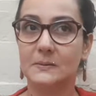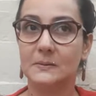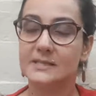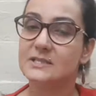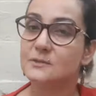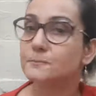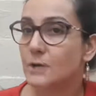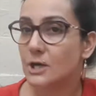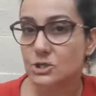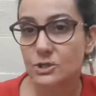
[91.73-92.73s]

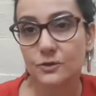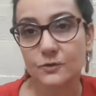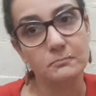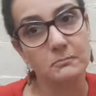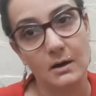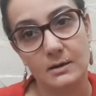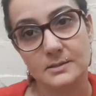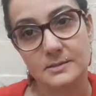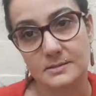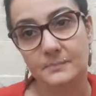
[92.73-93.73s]
expression of
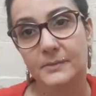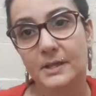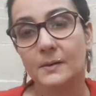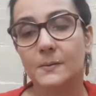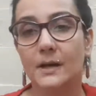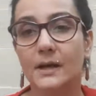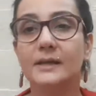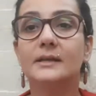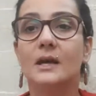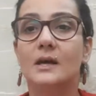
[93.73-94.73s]
Mars, right?